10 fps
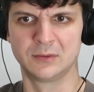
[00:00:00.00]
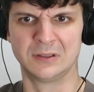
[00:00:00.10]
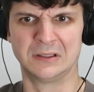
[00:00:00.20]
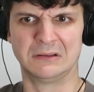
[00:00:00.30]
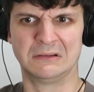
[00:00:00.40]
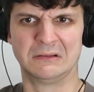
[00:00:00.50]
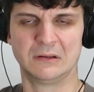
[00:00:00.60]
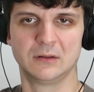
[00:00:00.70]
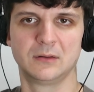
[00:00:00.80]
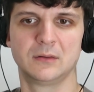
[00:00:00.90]

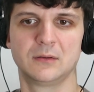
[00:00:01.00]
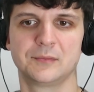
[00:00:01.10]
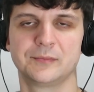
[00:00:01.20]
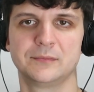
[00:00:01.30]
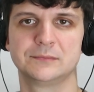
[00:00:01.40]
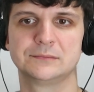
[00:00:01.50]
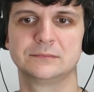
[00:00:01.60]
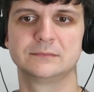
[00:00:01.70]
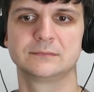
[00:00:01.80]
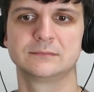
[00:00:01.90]

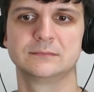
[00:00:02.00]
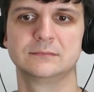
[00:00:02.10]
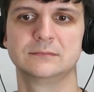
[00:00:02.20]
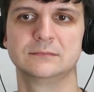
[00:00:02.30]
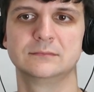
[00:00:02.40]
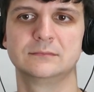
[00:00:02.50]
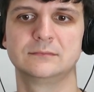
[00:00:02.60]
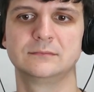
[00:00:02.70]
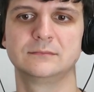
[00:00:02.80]
(no one is talking)